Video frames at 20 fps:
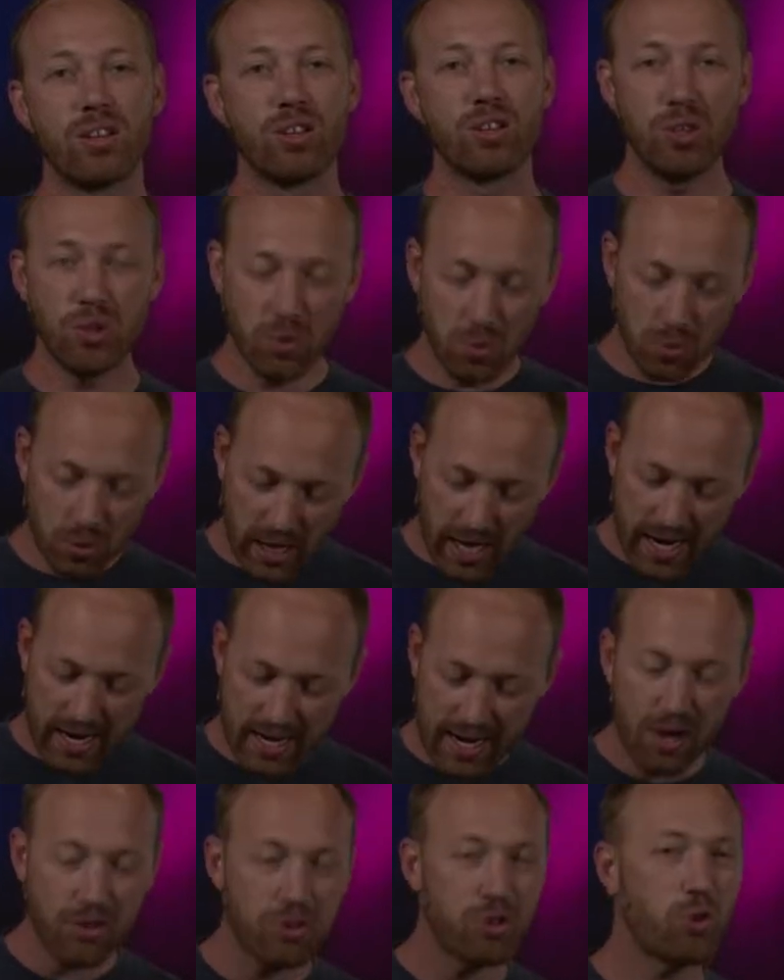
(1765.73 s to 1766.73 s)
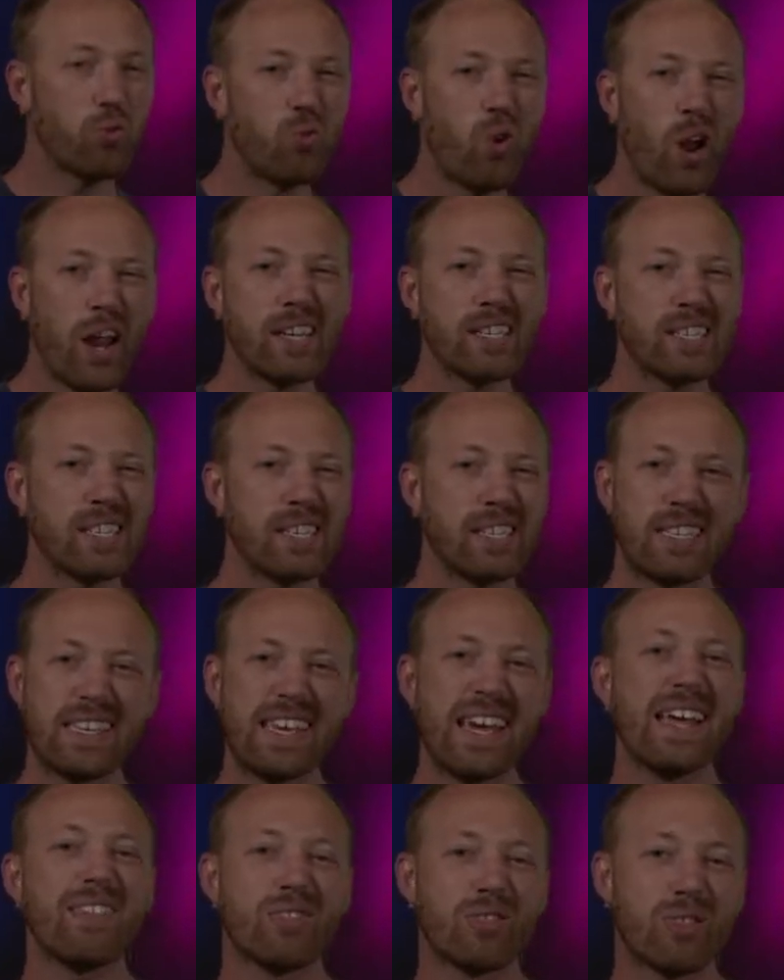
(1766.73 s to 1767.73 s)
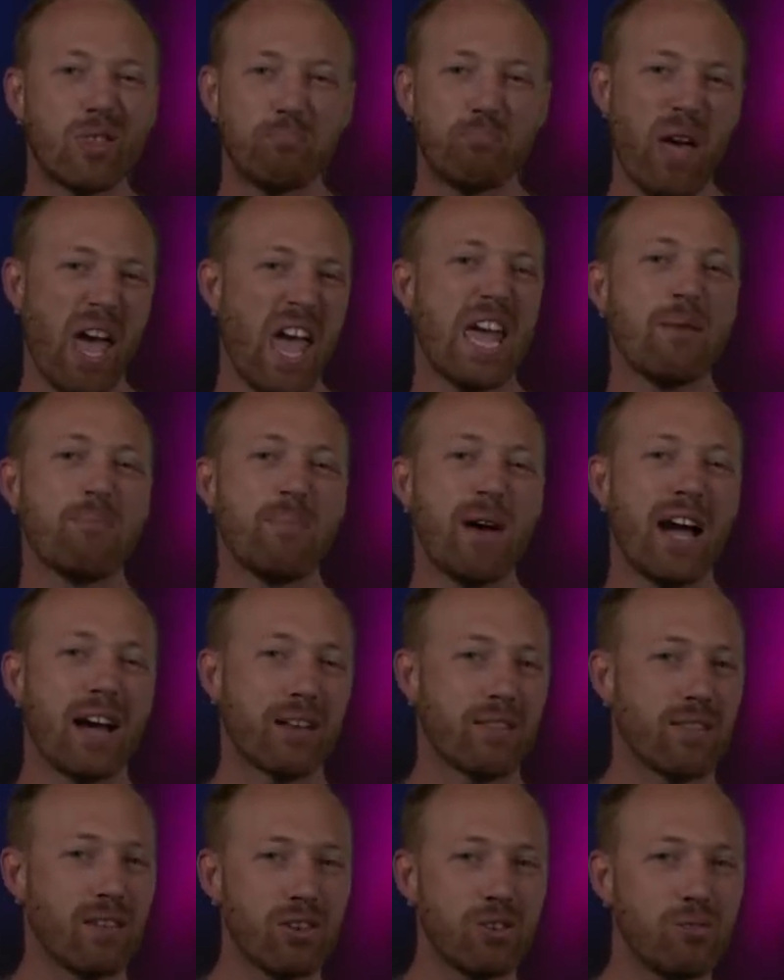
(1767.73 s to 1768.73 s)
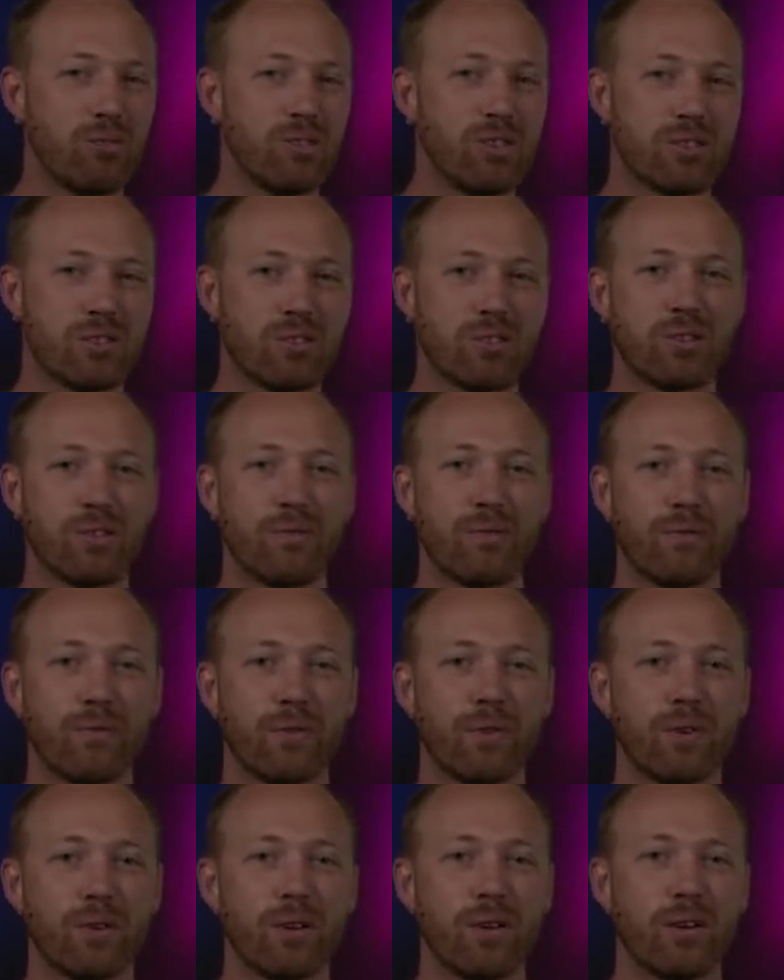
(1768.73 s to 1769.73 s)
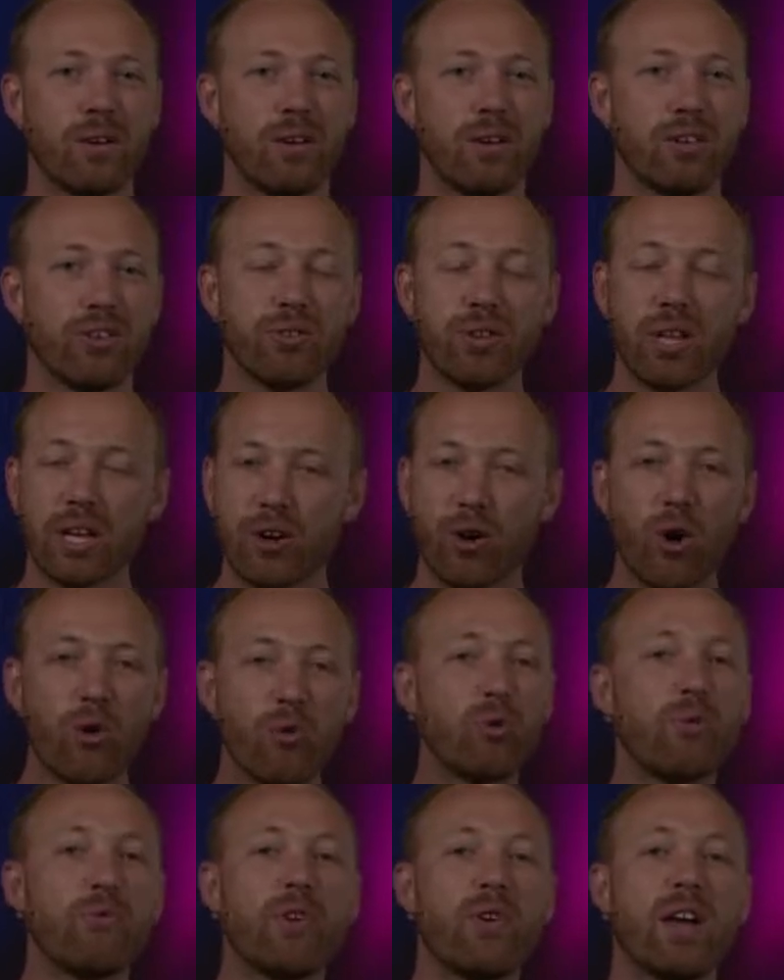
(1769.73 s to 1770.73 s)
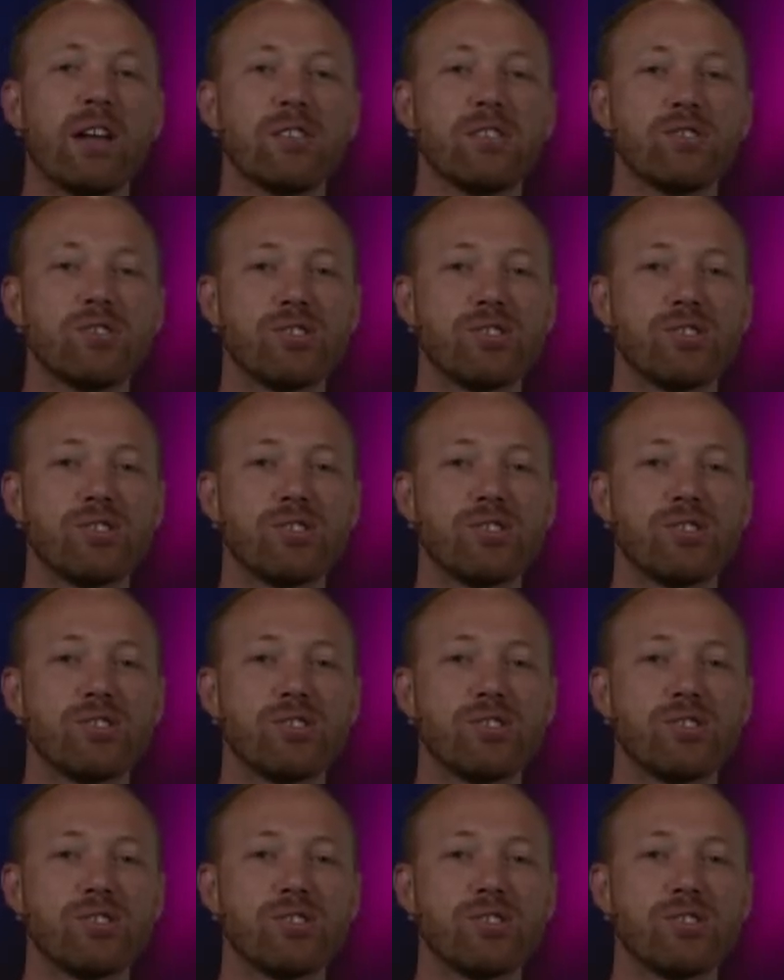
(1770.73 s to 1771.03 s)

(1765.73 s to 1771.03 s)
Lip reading: You lay down your right to get the payback that you deserve. You let go of revenge.